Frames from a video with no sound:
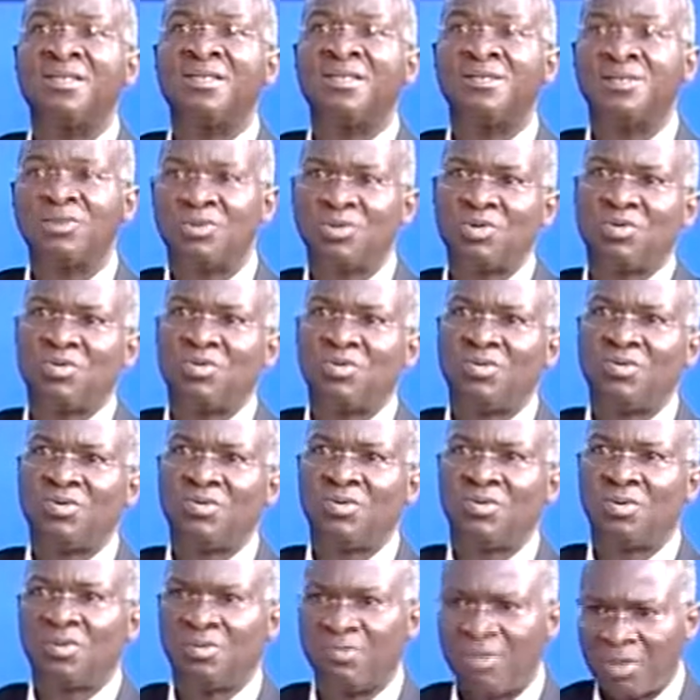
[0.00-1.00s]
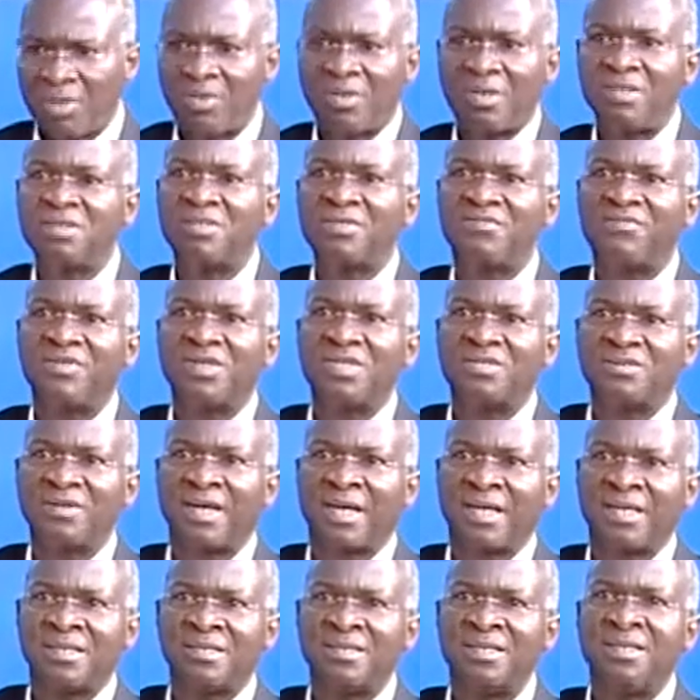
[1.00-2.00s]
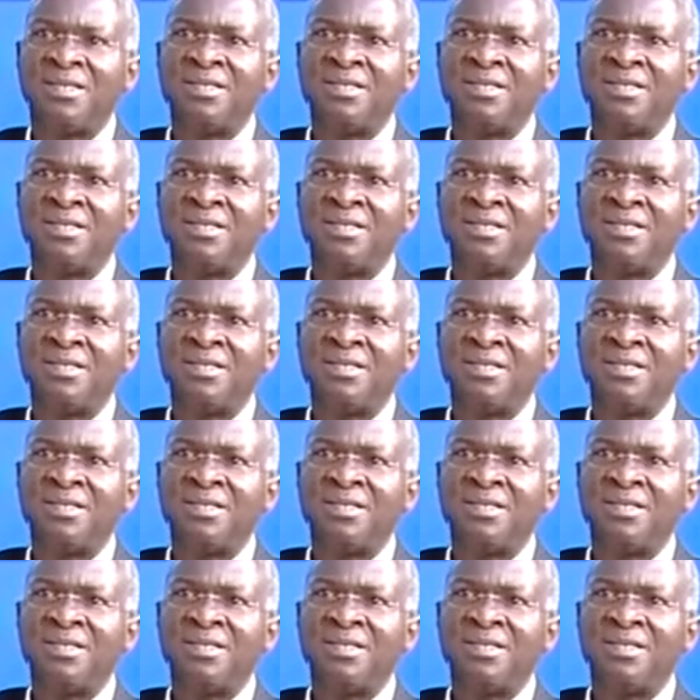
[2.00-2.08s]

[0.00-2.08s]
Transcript: So we cultivate rice.